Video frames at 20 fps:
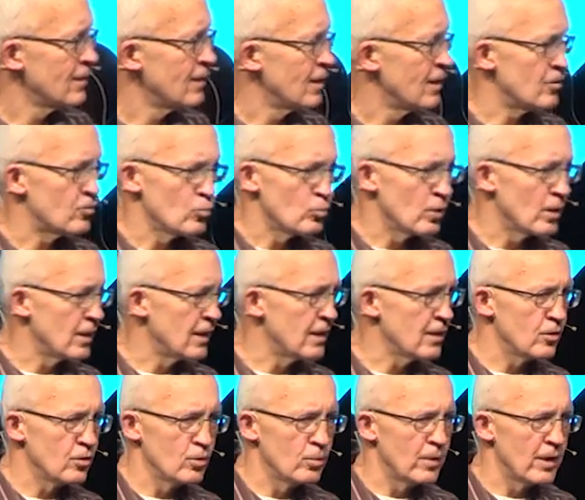it's really
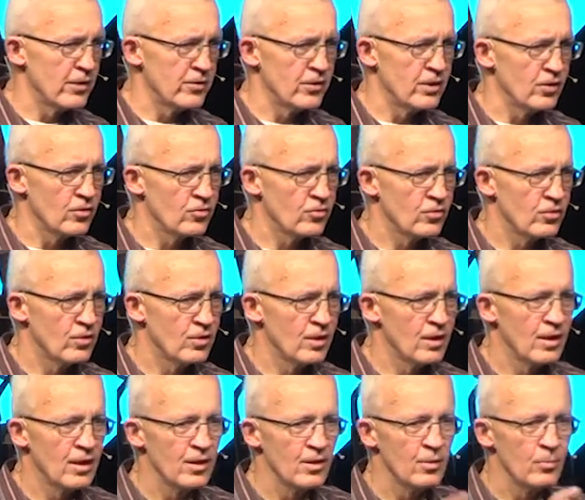clear about this.
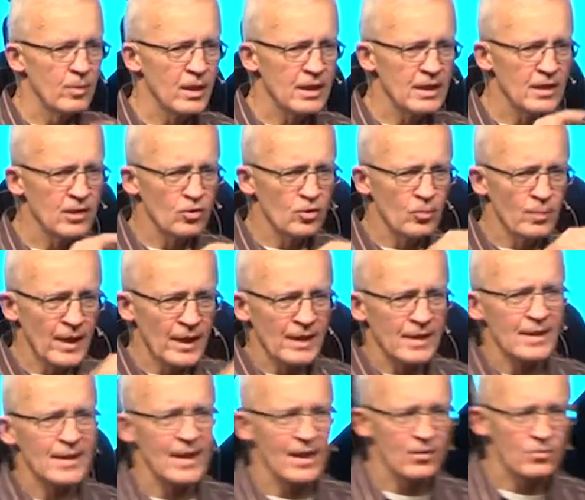The money in your bank
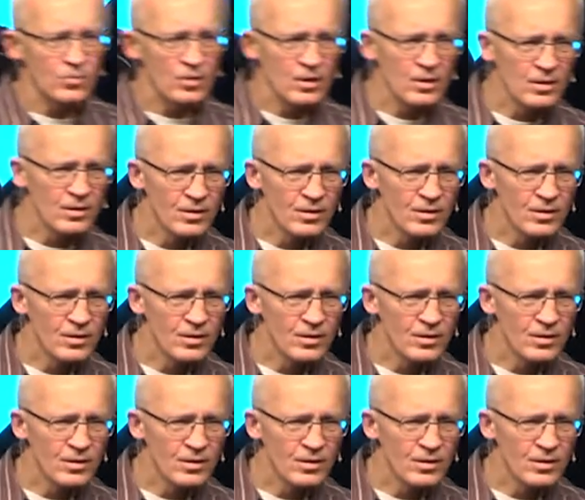account,